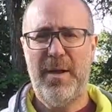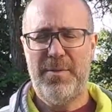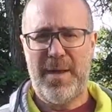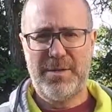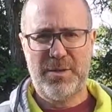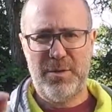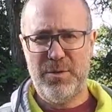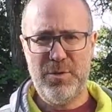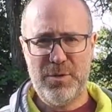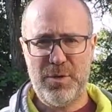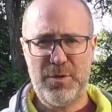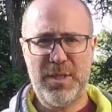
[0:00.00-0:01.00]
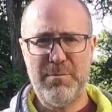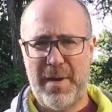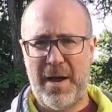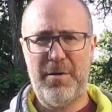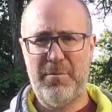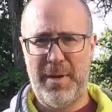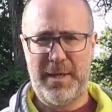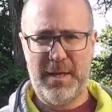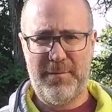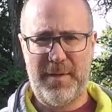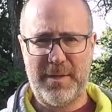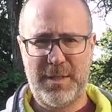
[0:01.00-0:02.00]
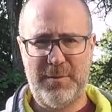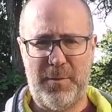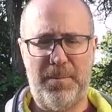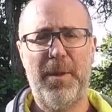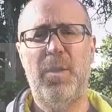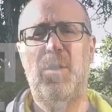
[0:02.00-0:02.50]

That's the New Jersey Mountain Biking Festival.